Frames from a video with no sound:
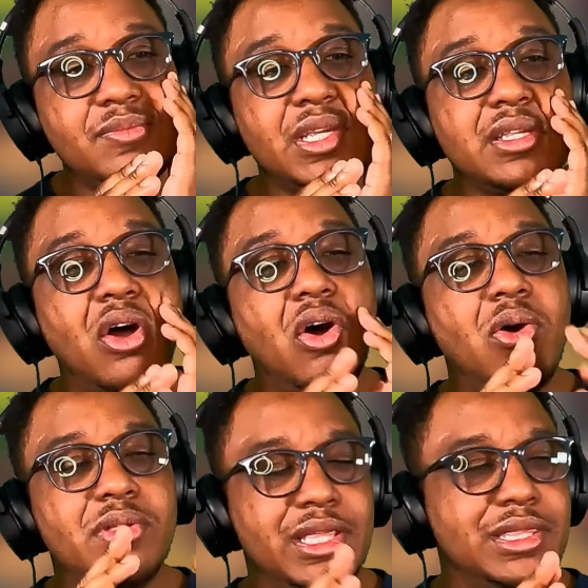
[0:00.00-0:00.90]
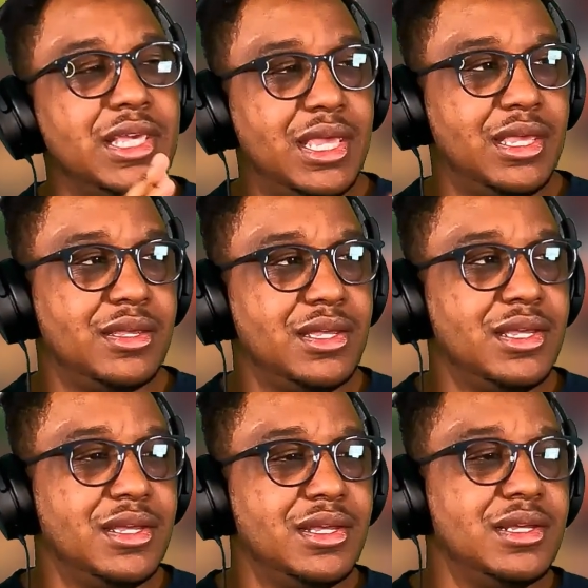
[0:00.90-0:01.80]
The only thing
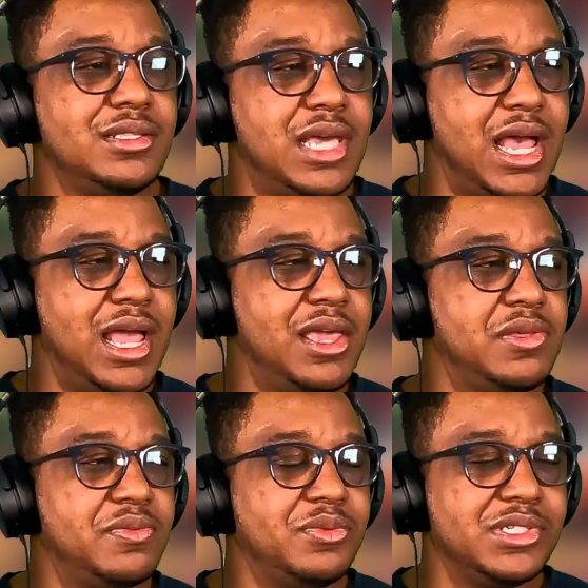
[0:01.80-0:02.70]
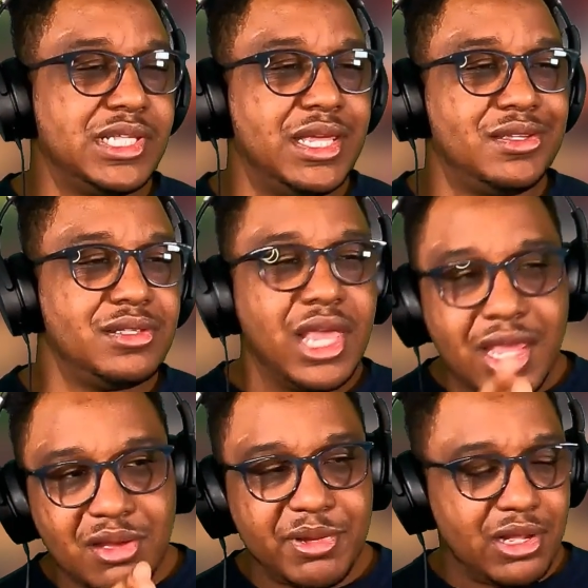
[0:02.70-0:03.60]
that I was like,
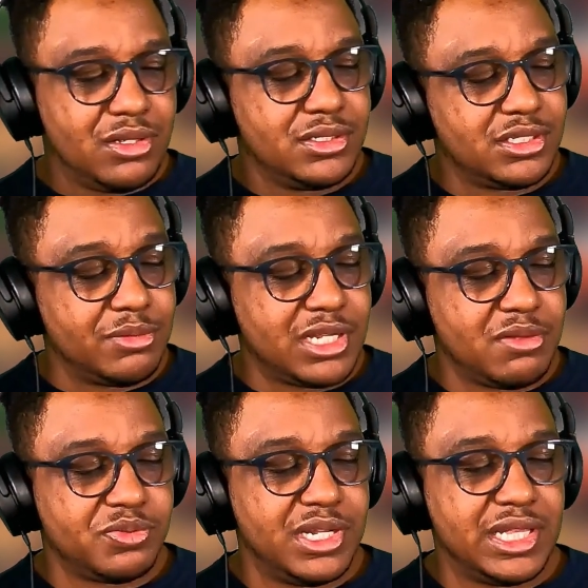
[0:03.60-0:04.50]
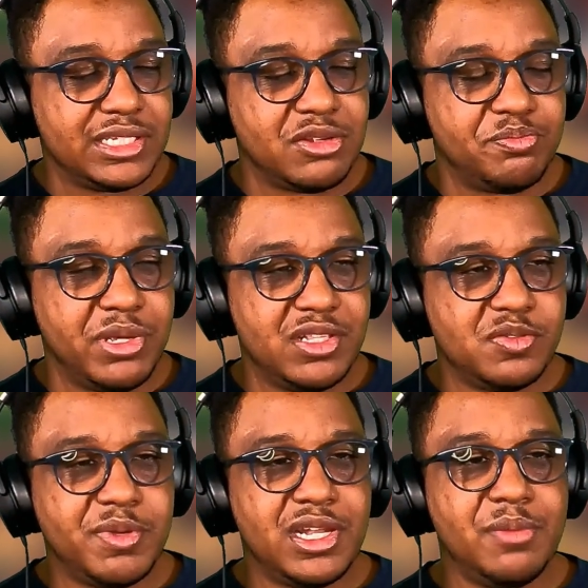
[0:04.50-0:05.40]
about sometimes when it like the beat
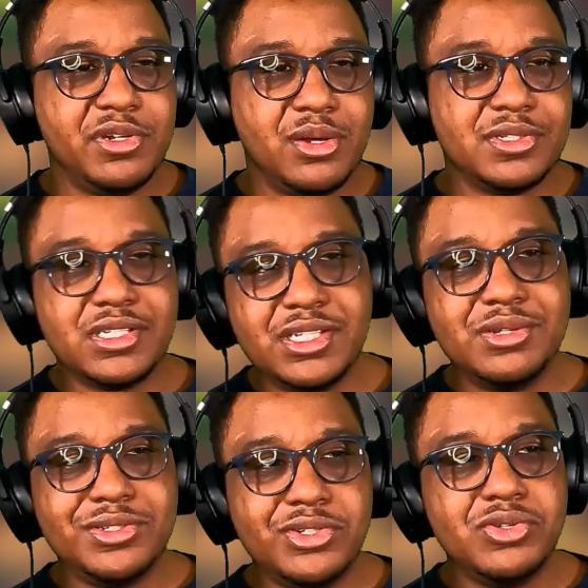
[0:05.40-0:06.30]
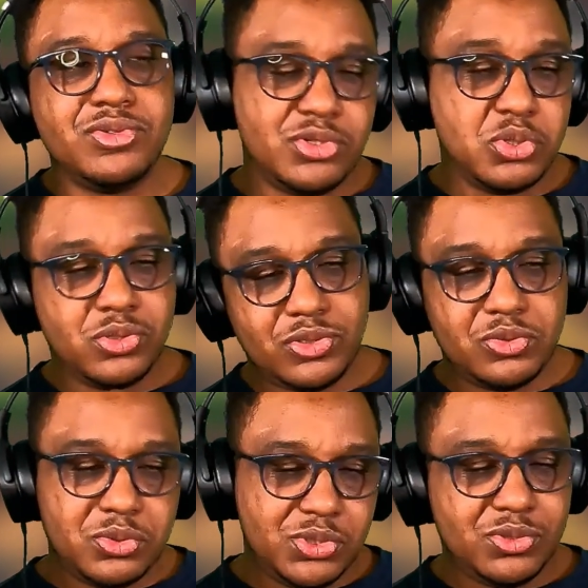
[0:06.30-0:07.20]
sped up, you know, with the do do do
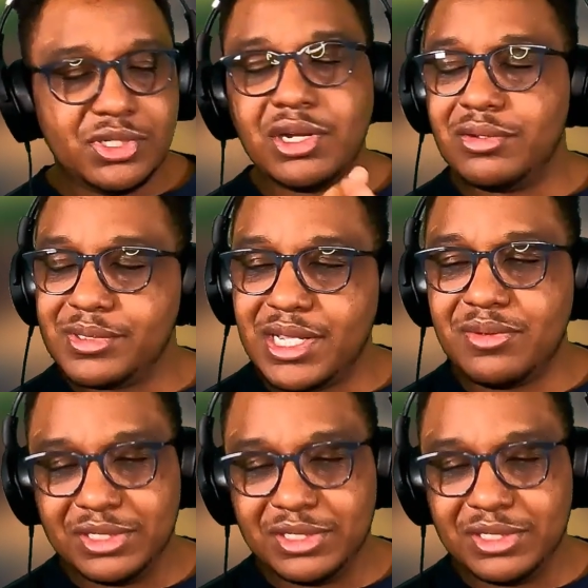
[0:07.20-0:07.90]
do do, you know what I'm saying?